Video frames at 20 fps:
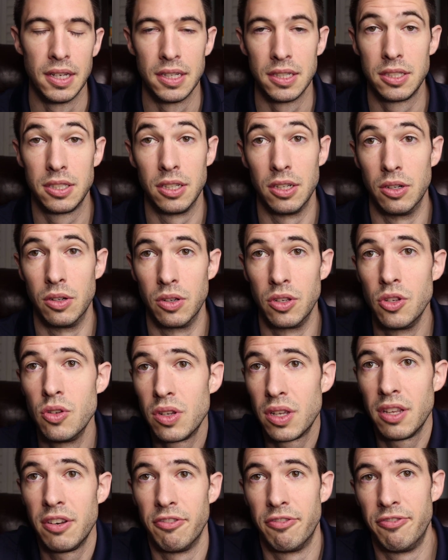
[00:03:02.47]
So
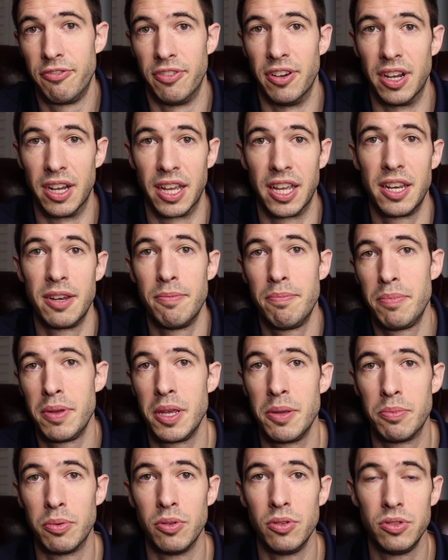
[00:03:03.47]
you can find
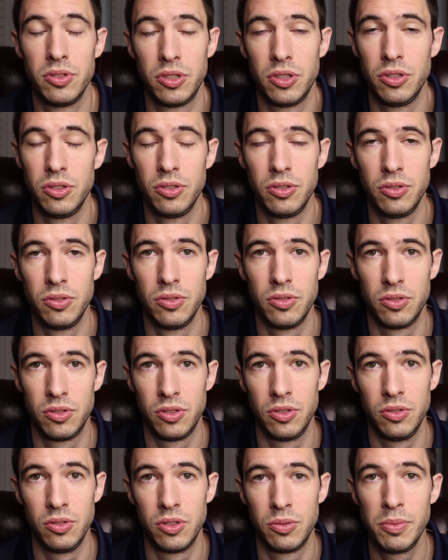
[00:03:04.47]
people
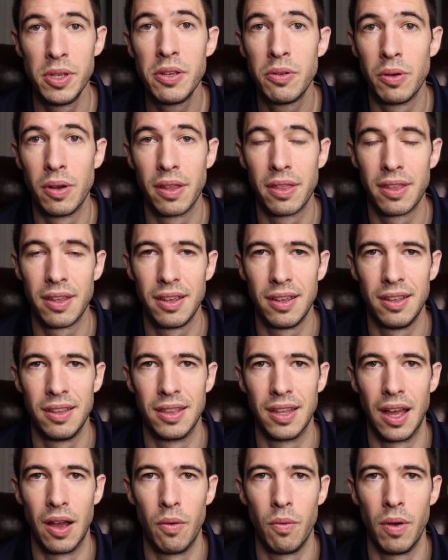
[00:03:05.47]
to speak with
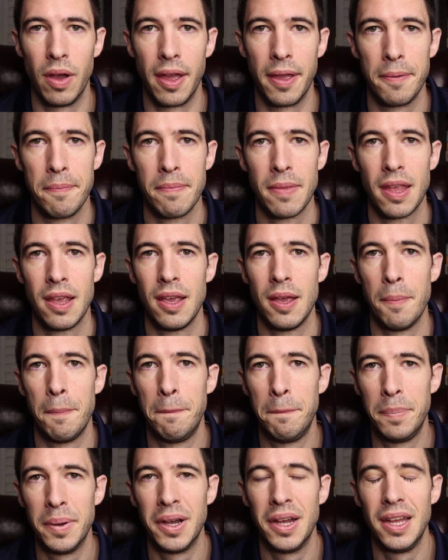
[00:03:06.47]
in that way.
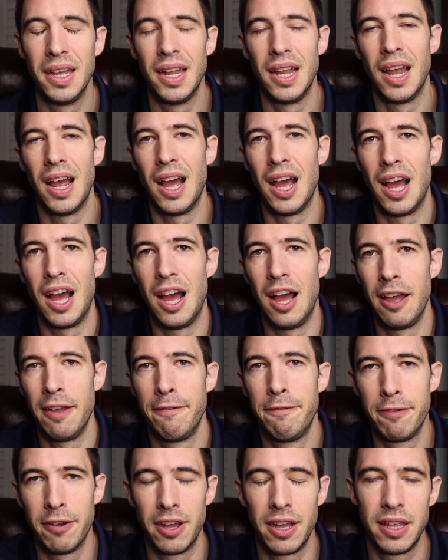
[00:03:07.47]
But
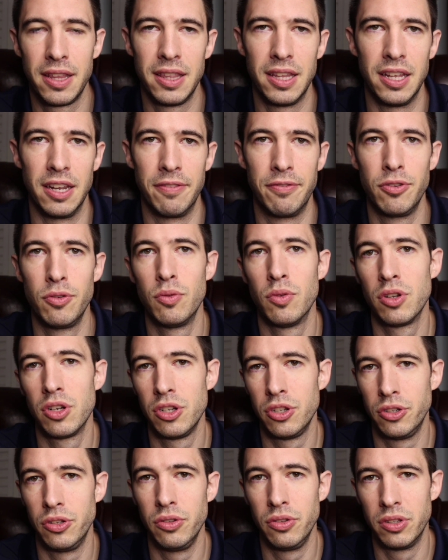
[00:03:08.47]
I find that if you
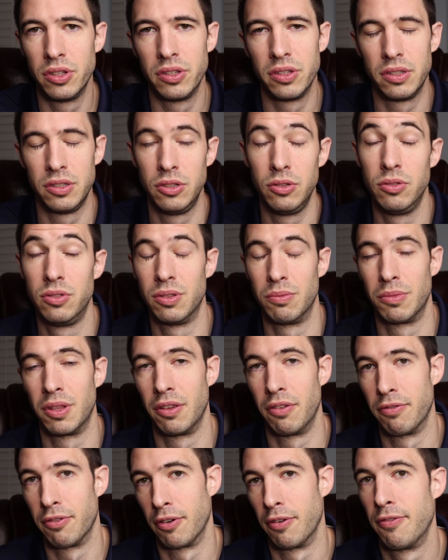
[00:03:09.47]
want to do
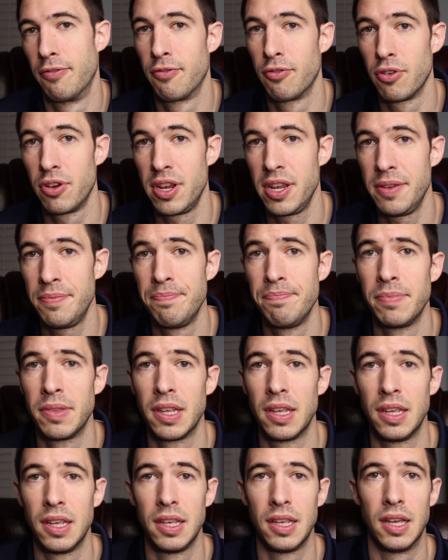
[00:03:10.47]
something for free,
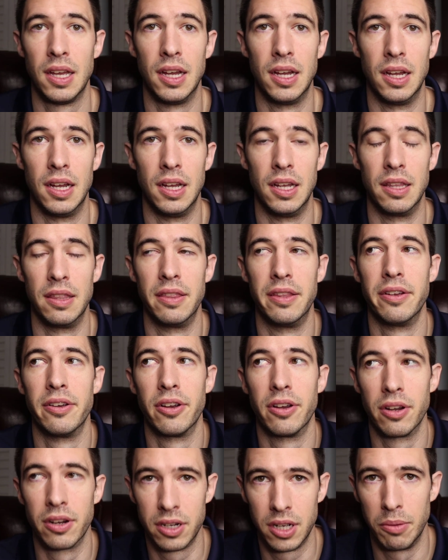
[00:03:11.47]
there
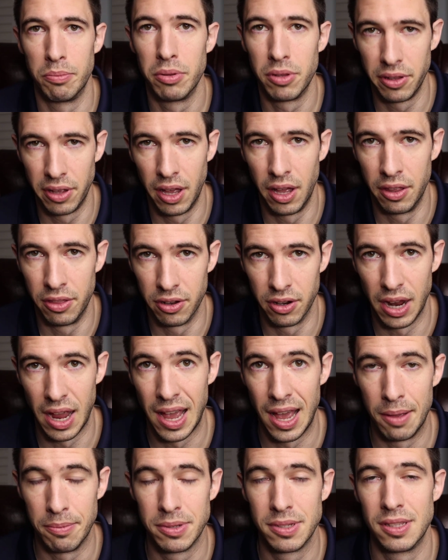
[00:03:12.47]
are a couple of other
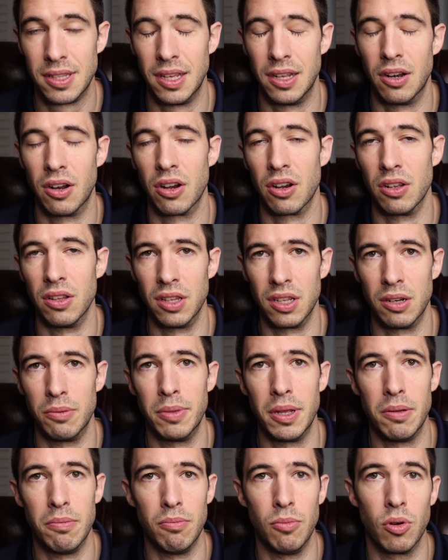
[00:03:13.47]
apps that are a little
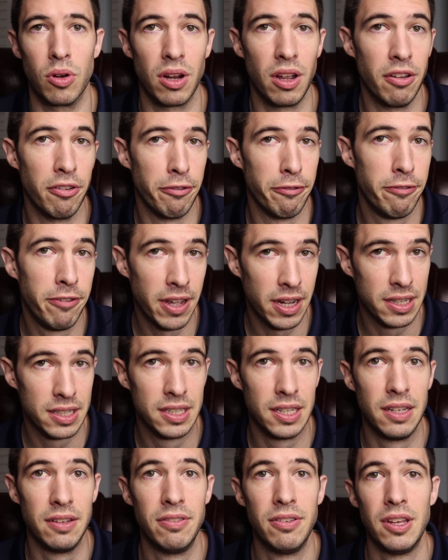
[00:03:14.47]
bit more
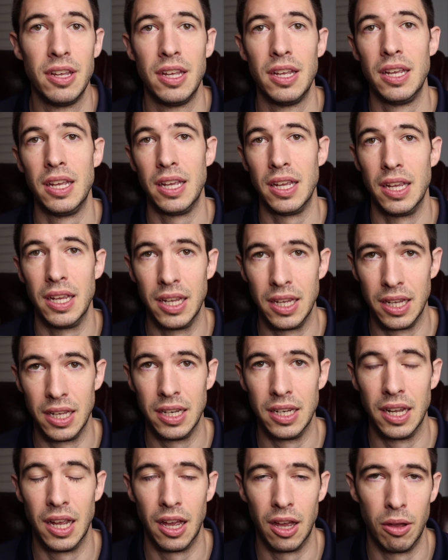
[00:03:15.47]
effective
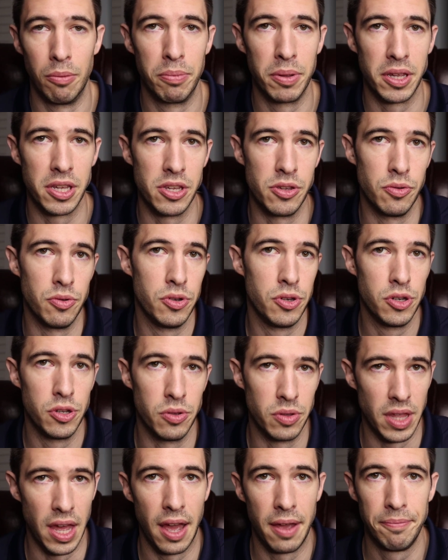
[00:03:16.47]
in helping you
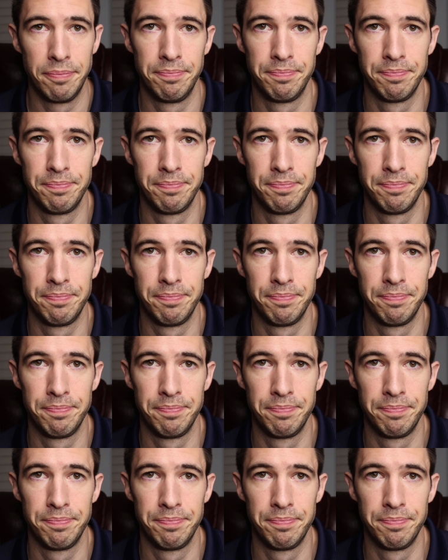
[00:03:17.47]
do that.